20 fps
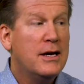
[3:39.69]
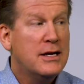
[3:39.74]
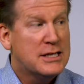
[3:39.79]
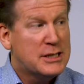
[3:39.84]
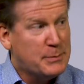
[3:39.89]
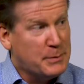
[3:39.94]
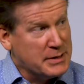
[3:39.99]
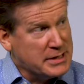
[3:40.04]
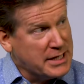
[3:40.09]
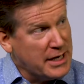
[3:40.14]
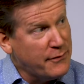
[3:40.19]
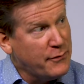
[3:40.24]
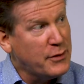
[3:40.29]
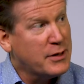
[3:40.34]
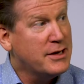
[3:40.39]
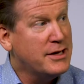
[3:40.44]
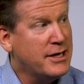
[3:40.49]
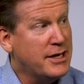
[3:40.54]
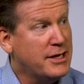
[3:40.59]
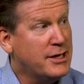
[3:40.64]

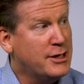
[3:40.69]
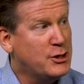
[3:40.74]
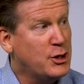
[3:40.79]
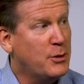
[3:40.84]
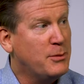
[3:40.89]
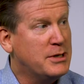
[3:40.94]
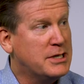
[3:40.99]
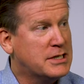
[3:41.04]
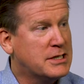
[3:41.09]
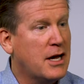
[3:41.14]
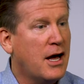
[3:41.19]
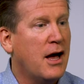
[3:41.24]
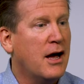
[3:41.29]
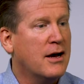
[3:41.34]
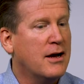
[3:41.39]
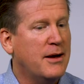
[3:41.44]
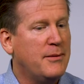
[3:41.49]
specifically in Adobe Stock.